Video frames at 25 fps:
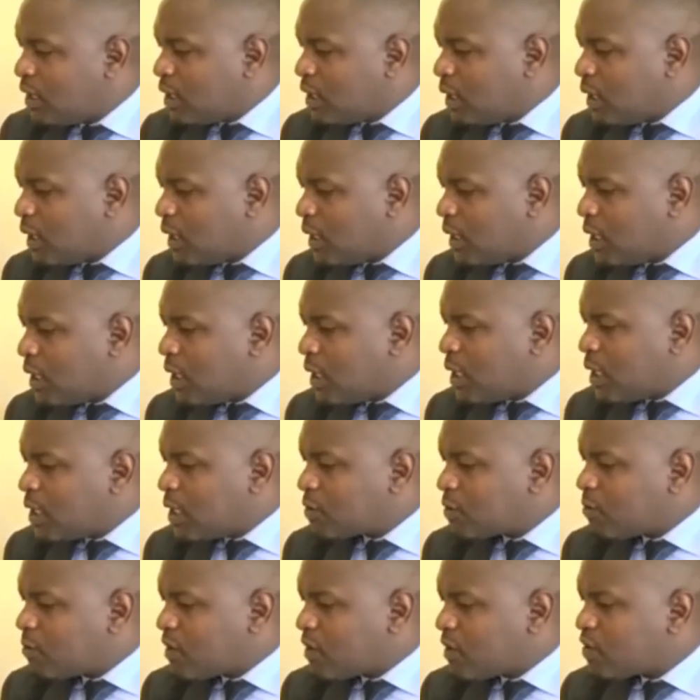
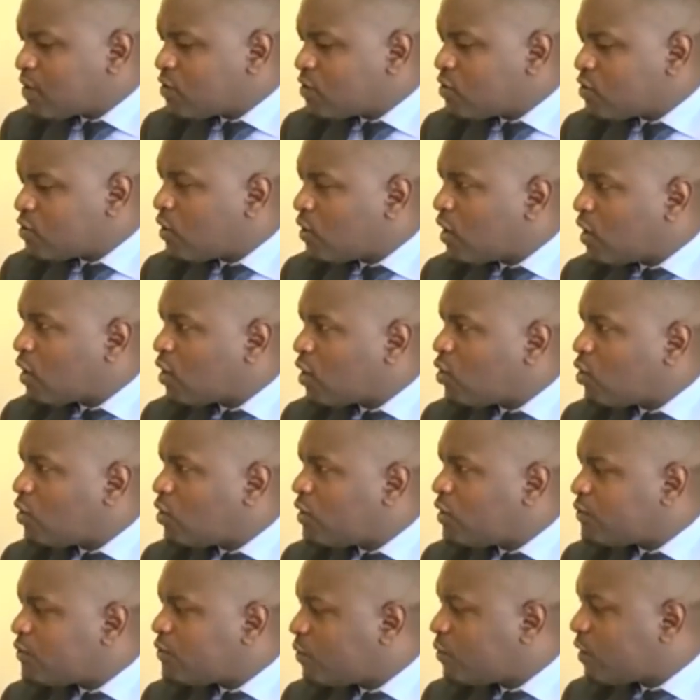As much as you are
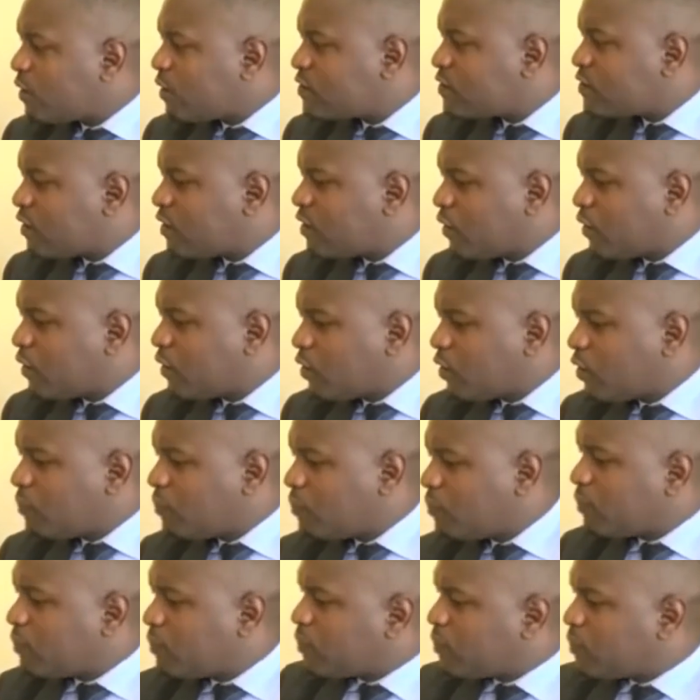calling for external help
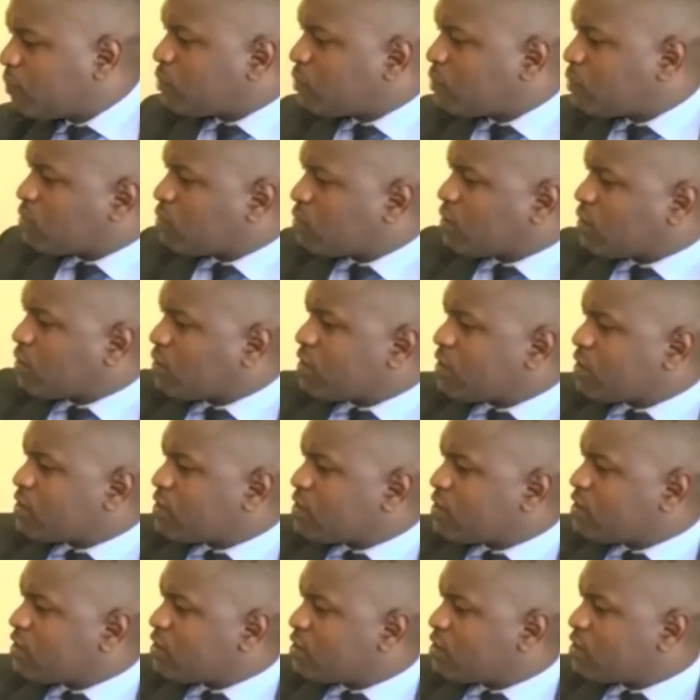to
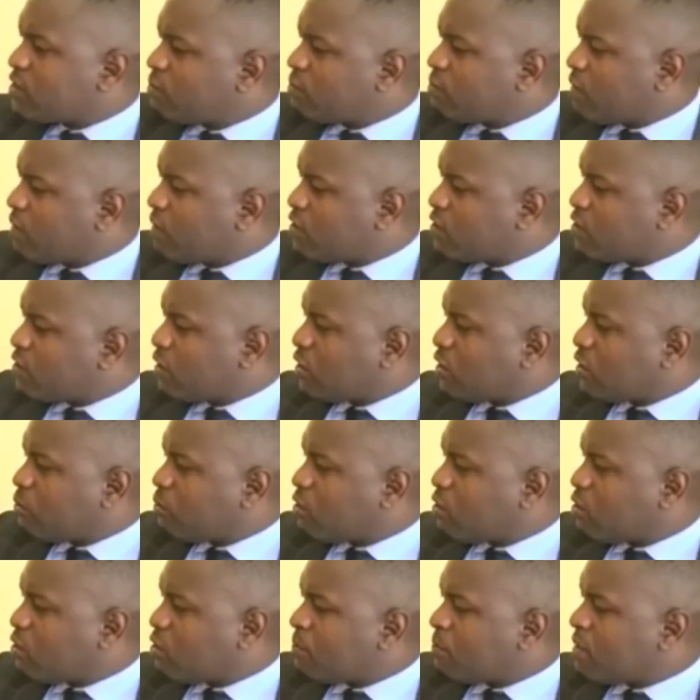address this particular
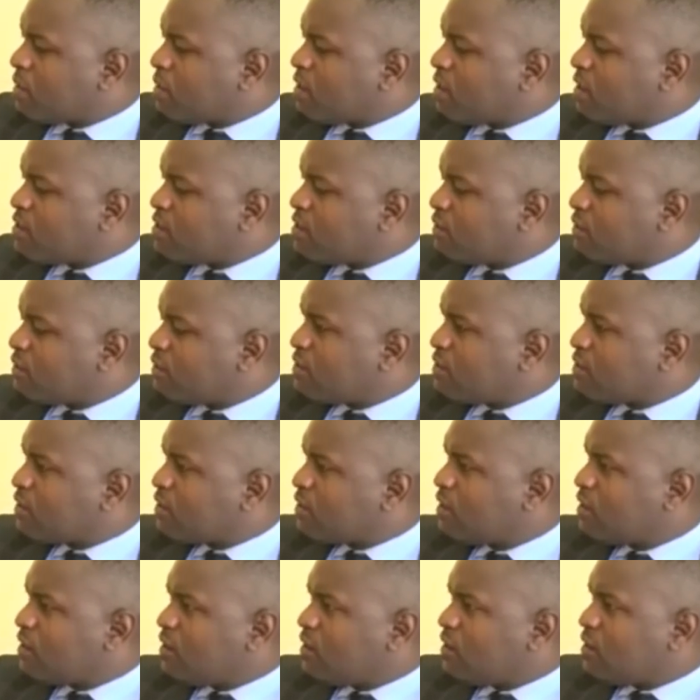problem Zambia is facing,
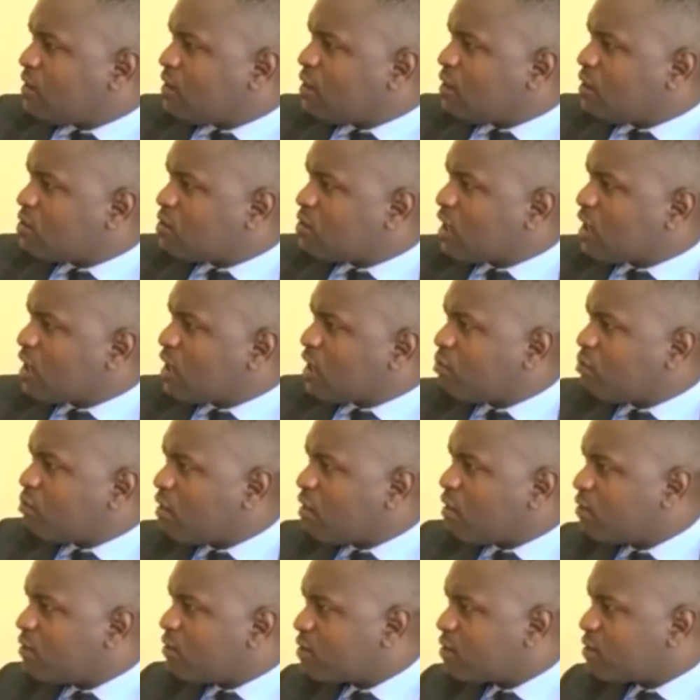the Lusaka
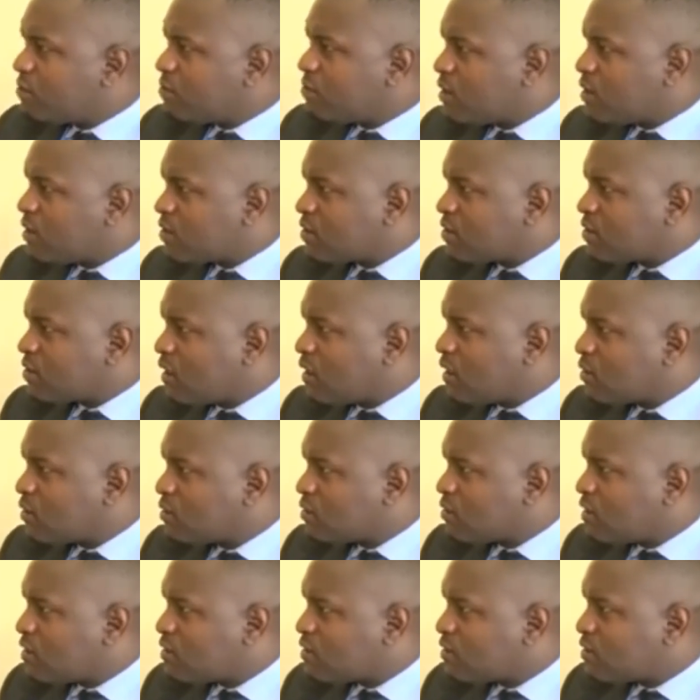province minister
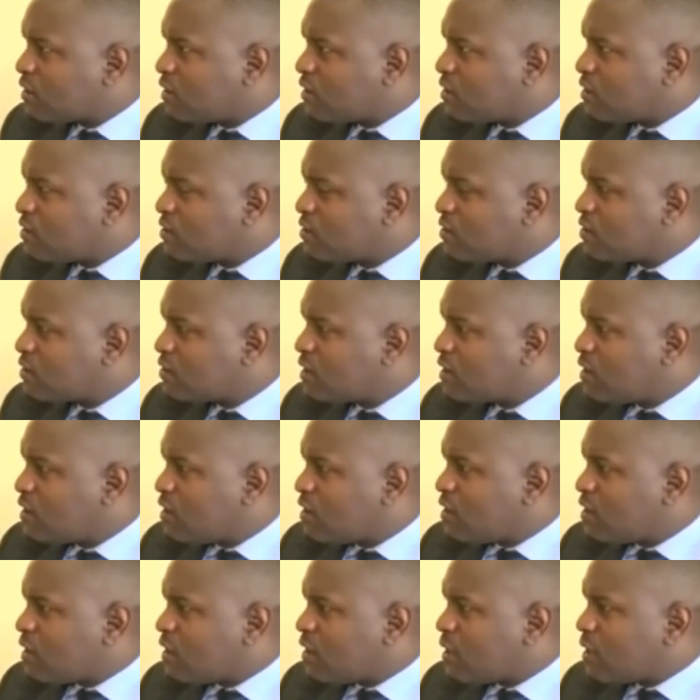today says
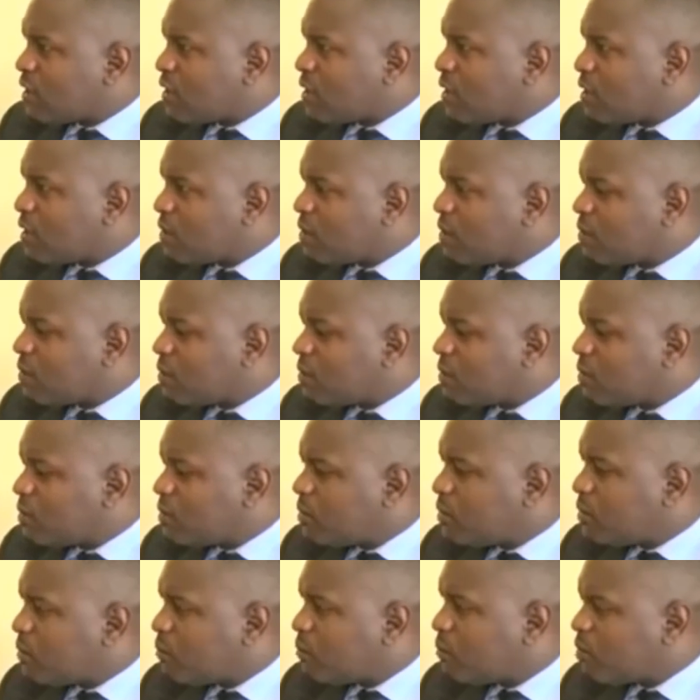
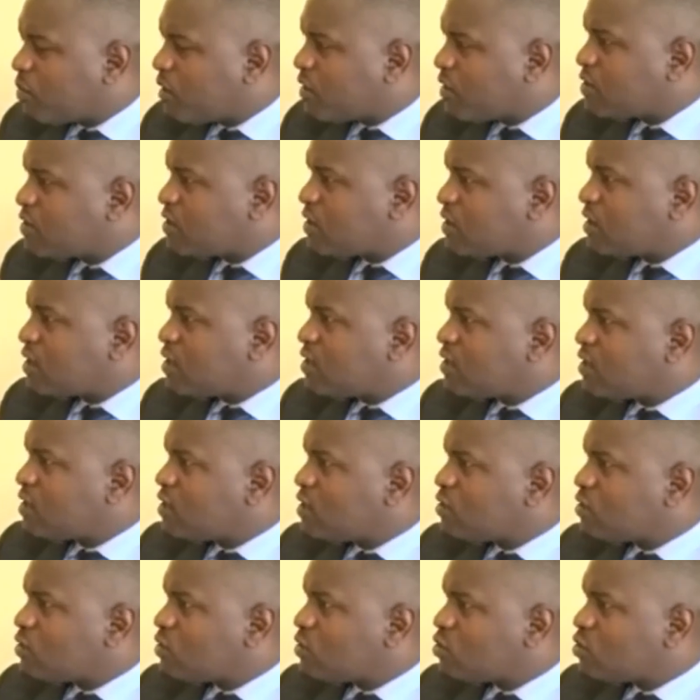the president
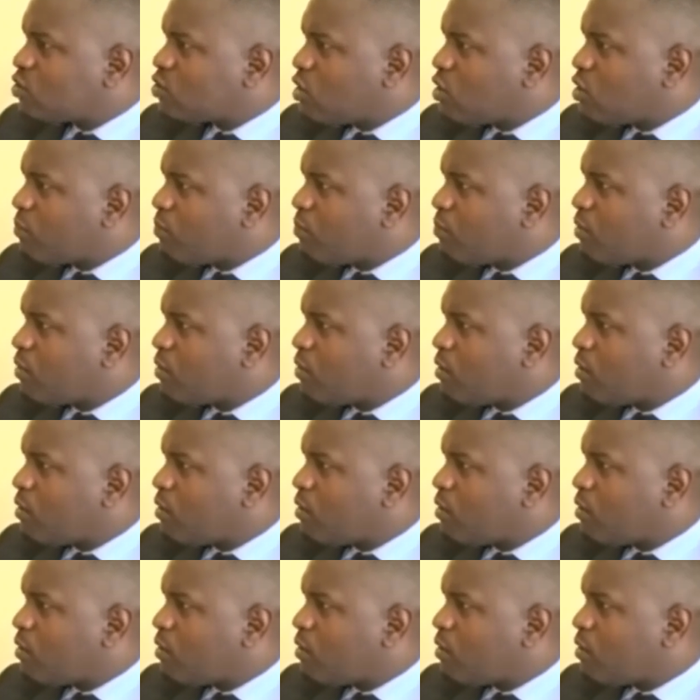is on top